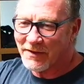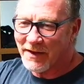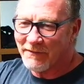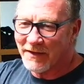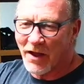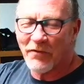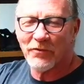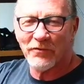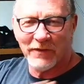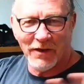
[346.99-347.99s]
And the
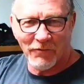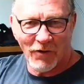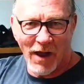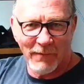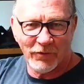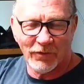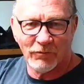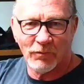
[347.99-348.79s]
other option